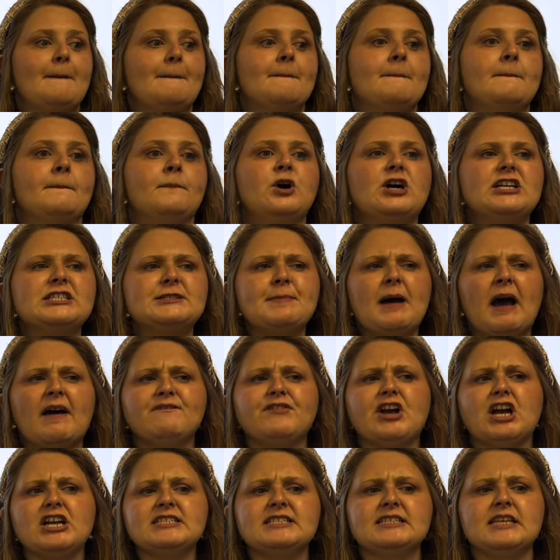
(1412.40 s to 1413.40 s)
What's my
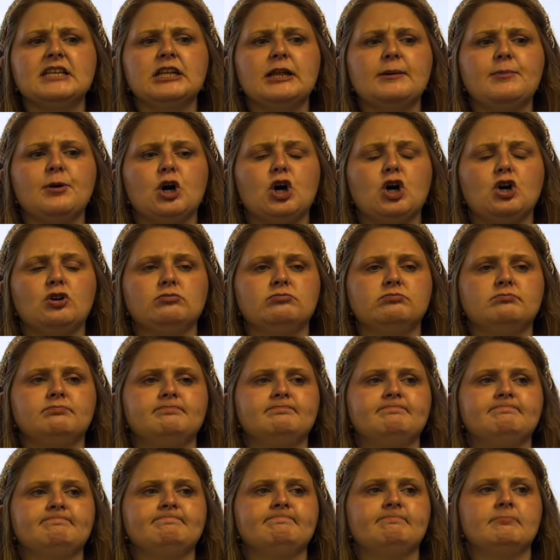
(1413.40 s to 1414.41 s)
first syllable?
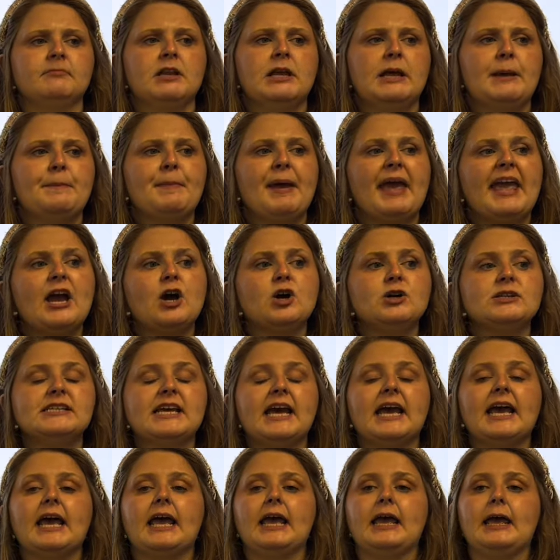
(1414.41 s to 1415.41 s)
Pound
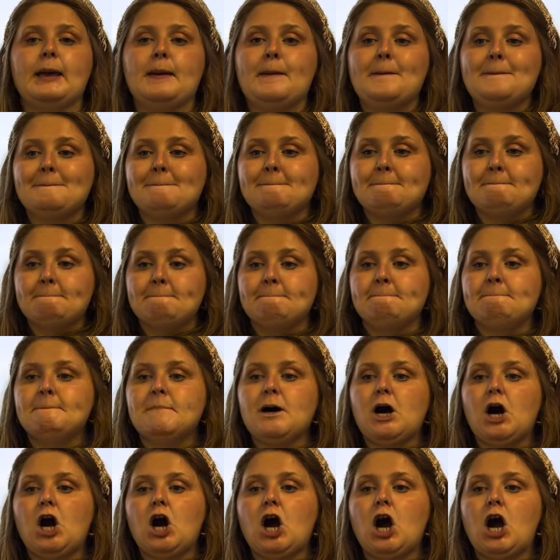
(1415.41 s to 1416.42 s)
it.
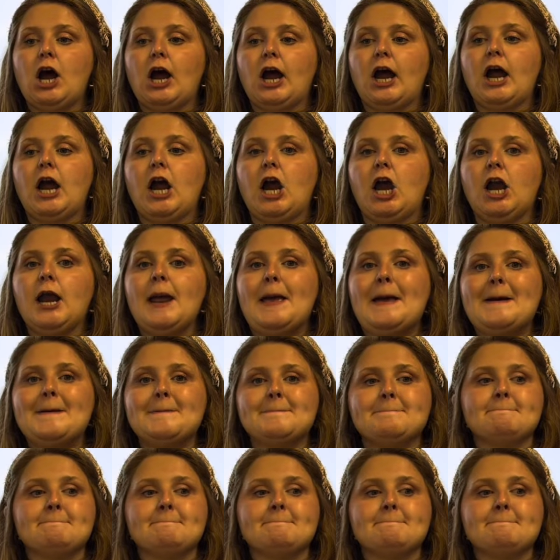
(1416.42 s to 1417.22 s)
Mar.